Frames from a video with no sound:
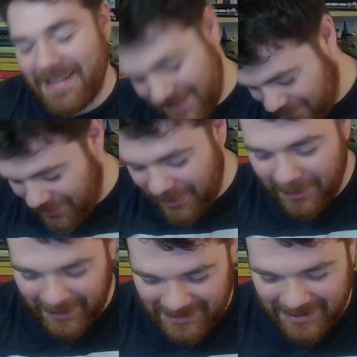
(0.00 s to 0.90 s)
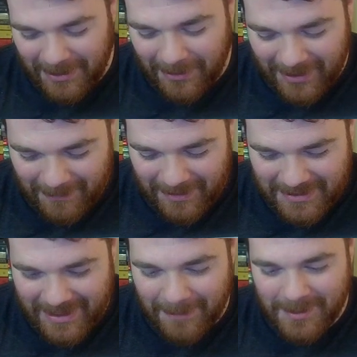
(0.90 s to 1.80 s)
one of the things I don't like about
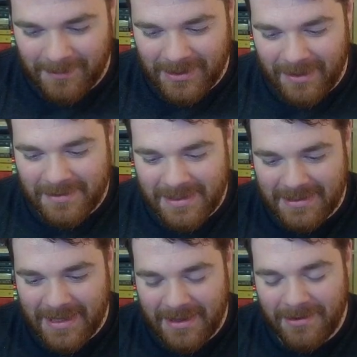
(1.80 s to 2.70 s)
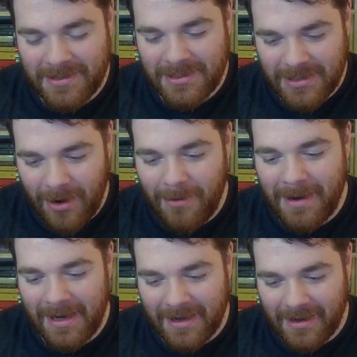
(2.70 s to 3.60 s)
this game sometimes, is that there are so
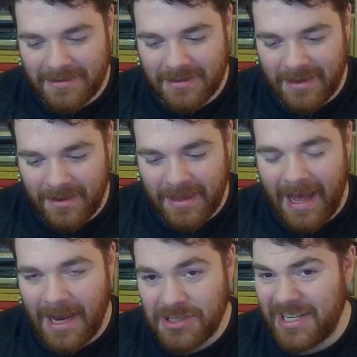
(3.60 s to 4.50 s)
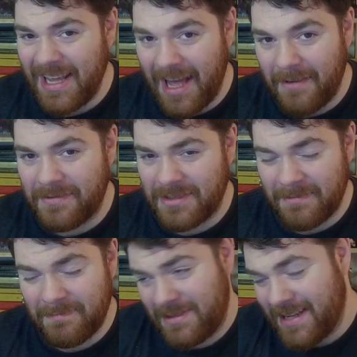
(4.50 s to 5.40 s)
many cards out there that actually have
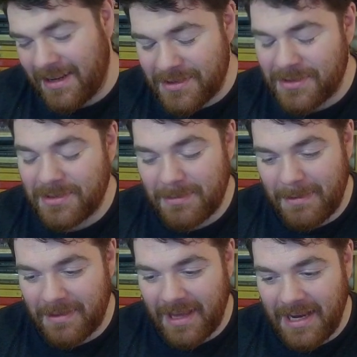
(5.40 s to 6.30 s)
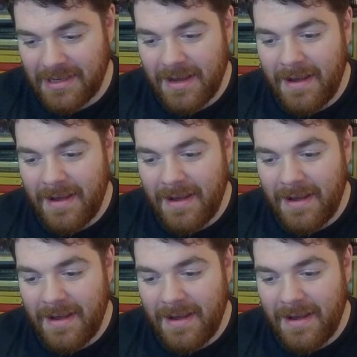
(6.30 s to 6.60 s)
some potential to be played,